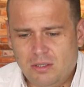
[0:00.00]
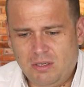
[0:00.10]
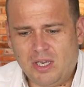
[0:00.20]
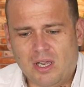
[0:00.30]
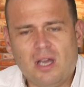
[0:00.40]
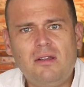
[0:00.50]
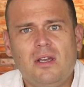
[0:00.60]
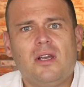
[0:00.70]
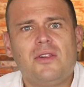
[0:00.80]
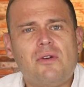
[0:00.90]
There you go.
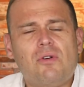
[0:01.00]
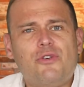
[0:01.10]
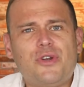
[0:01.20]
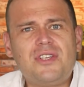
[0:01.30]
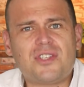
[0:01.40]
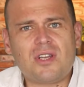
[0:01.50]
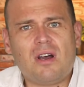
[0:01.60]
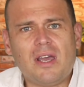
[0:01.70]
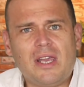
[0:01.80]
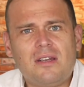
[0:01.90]
They're already
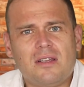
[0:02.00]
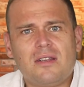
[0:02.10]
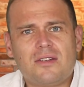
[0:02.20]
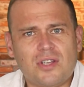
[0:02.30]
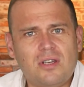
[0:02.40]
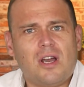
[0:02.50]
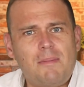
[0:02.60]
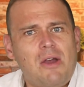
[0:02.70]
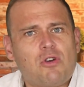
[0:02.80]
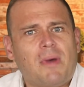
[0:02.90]
starting to
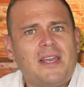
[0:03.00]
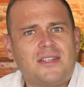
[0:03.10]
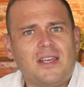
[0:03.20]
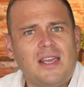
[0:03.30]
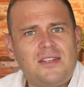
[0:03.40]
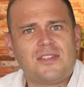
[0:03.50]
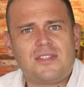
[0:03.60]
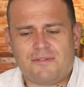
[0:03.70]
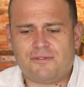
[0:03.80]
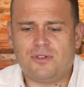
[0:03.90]
amalgamate it into
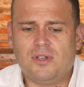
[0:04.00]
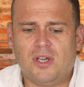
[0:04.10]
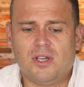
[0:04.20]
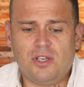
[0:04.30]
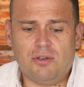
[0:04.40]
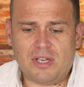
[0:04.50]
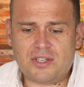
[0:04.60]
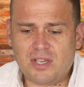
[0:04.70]
different units.